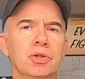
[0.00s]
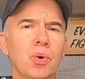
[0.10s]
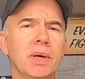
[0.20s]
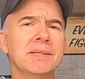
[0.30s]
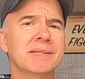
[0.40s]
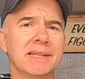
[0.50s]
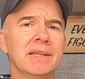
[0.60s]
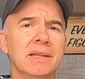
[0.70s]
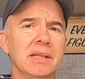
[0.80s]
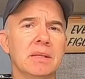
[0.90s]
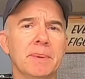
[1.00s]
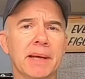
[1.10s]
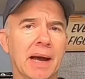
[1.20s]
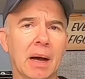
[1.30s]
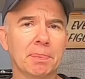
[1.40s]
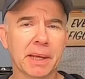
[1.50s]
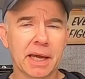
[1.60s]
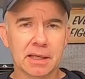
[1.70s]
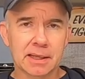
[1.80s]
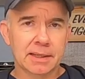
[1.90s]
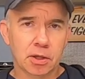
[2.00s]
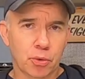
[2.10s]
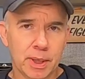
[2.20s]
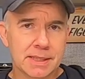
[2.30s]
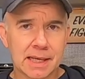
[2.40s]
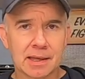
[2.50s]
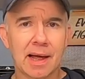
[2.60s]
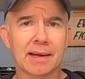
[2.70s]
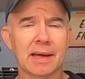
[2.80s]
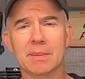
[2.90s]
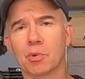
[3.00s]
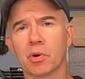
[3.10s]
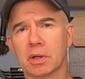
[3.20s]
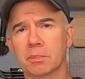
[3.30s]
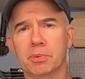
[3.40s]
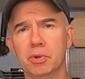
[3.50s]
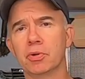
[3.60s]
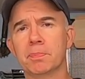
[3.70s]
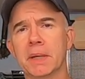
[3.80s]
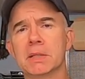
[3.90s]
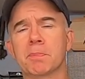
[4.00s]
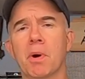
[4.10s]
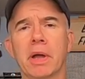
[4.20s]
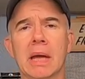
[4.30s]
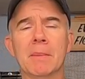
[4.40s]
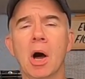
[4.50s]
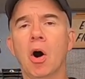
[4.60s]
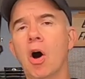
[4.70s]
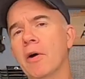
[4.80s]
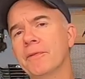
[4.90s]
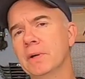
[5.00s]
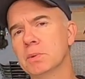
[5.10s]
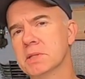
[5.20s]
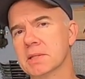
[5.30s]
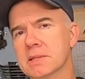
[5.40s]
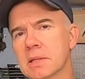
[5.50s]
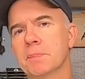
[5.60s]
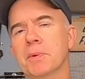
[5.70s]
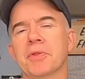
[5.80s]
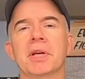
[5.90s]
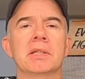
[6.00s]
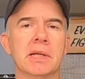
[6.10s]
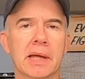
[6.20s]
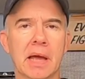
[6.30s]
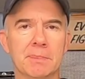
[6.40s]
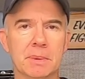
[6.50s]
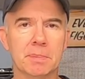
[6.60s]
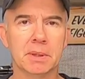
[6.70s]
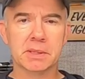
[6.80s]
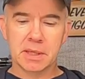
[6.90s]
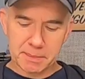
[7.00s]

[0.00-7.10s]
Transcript: Toys didn't need to be complicated like the crazy clock game or a computer baseball game. Often it was the simple things that kept me busy.